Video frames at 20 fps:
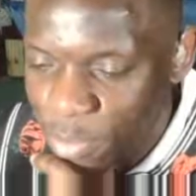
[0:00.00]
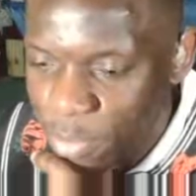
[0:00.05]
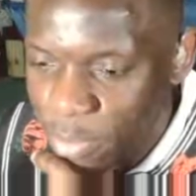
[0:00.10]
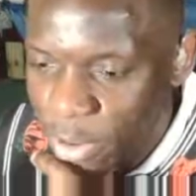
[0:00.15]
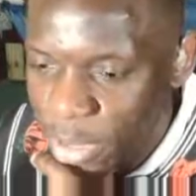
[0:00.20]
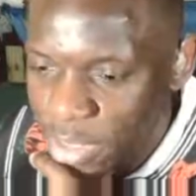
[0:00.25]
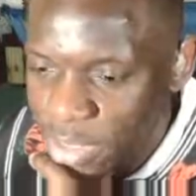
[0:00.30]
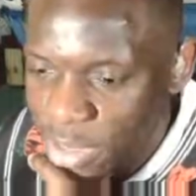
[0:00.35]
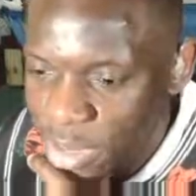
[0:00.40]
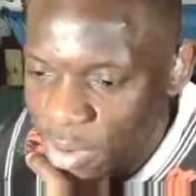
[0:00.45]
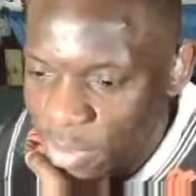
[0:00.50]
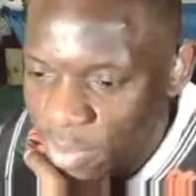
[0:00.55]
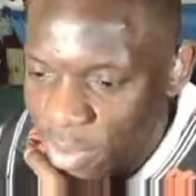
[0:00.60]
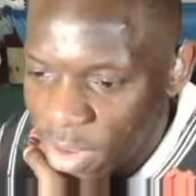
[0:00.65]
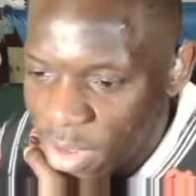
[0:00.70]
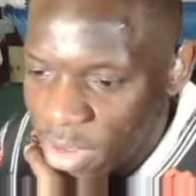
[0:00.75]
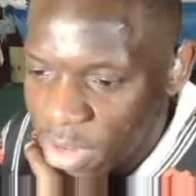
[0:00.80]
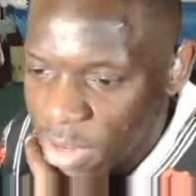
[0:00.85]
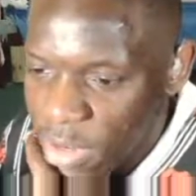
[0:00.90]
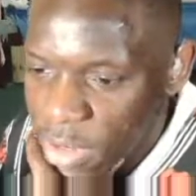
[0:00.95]
Prince of the
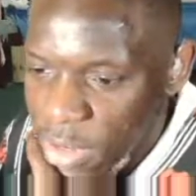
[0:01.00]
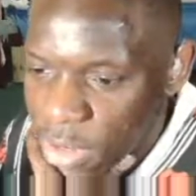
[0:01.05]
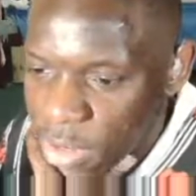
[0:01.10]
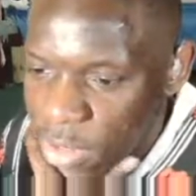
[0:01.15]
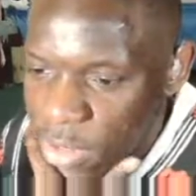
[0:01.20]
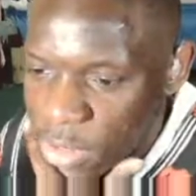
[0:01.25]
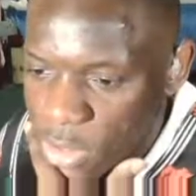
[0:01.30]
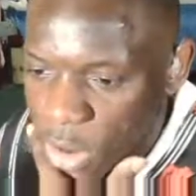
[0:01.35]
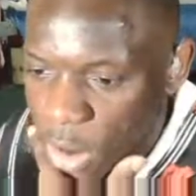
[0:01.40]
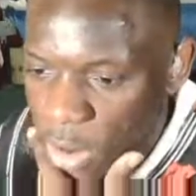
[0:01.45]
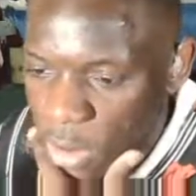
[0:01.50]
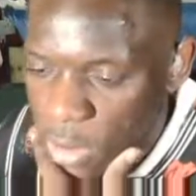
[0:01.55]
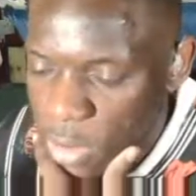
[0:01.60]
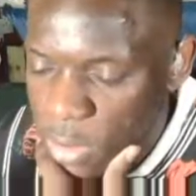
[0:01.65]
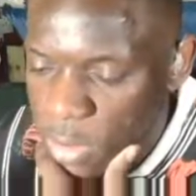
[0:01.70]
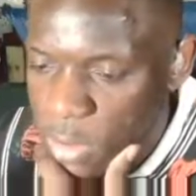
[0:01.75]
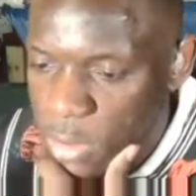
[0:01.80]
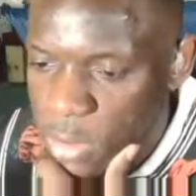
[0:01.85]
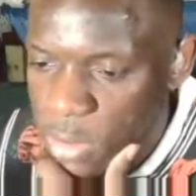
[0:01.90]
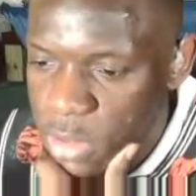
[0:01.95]
Rain.
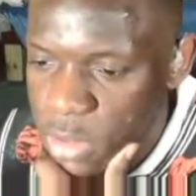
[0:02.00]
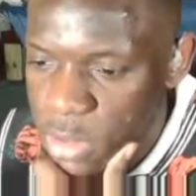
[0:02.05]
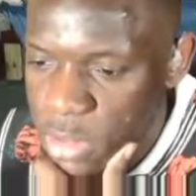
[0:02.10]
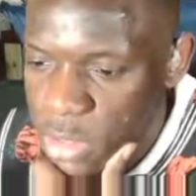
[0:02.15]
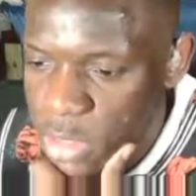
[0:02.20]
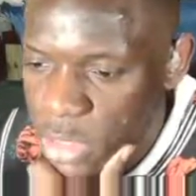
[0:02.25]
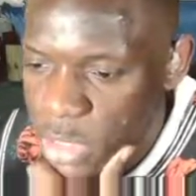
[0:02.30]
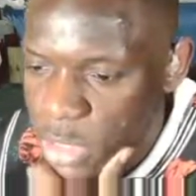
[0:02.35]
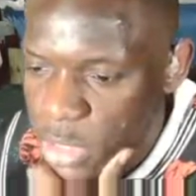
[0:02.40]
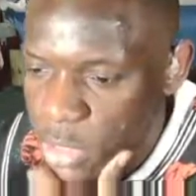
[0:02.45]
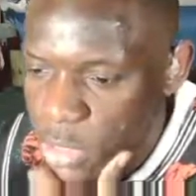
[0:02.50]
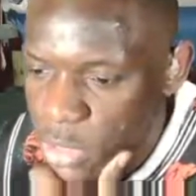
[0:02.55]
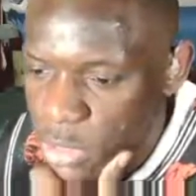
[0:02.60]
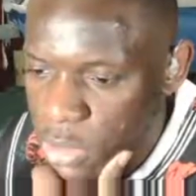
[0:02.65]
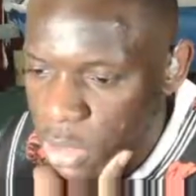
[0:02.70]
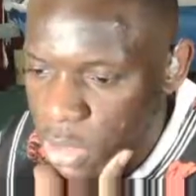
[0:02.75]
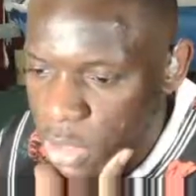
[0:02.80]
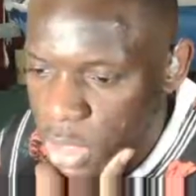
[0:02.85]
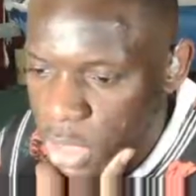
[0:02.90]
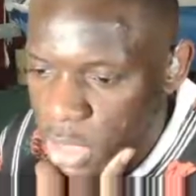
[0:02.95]
Y'all
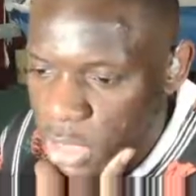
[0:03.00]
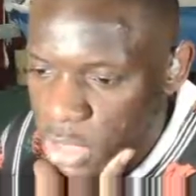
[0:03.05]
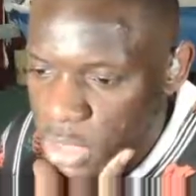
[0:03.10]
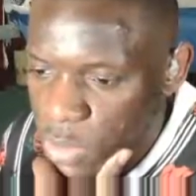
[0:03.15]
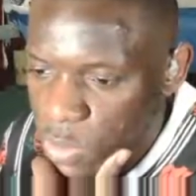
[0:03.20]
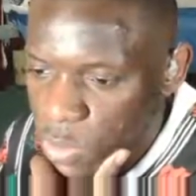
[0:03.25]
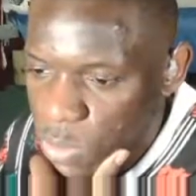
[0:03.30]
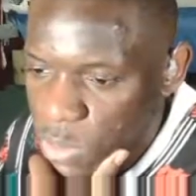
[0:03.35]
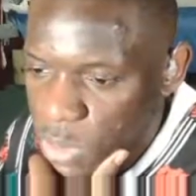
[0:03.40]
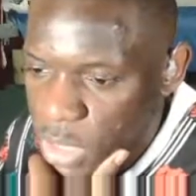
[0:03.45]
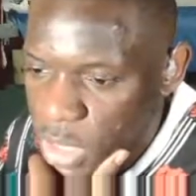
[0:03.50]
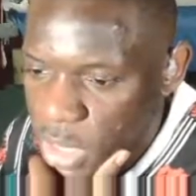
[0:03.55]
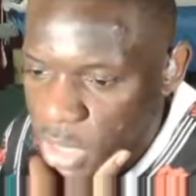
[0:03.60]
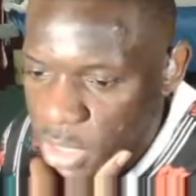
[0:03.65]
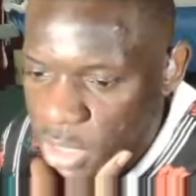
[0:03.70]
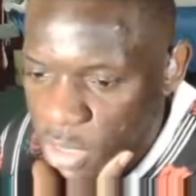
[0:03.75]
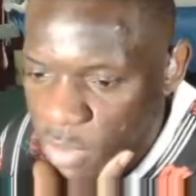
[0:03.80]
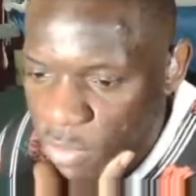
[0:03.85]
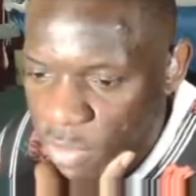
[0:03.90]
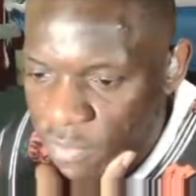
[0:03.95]
think Jinwoo dad
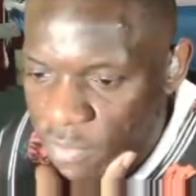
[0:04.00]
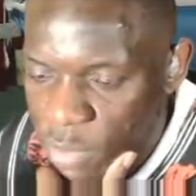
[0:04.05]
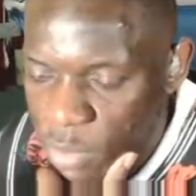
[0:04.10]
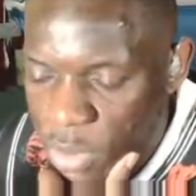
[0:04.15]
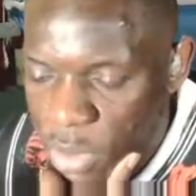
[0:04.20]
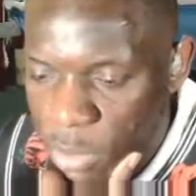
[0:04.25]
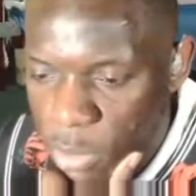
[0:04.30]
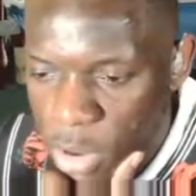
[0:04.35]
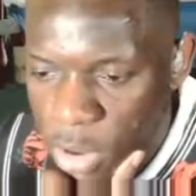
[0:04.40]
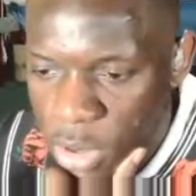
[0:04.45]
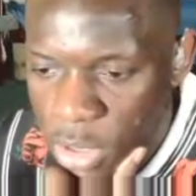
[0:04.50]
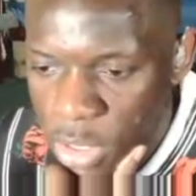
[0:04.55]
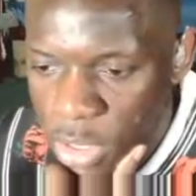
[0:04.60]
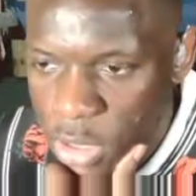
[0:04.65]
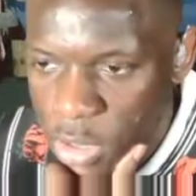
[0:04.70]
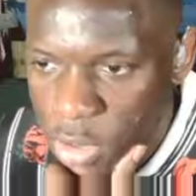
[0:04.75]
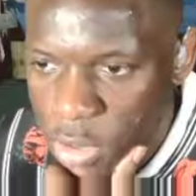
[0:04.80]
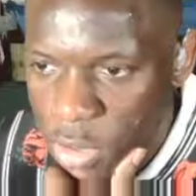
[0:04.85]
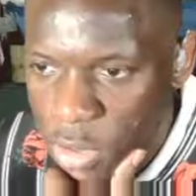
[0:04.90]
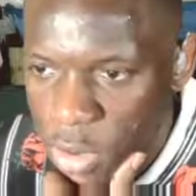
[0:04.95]
can 1v1 the Monarch
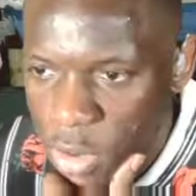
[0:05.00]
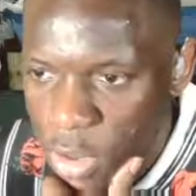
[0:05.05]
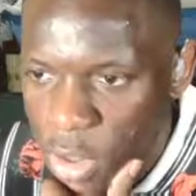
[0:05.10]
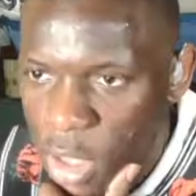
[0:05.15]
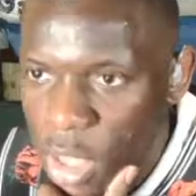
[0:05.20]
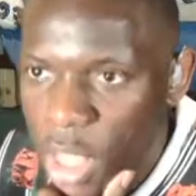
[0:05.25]
yet or not?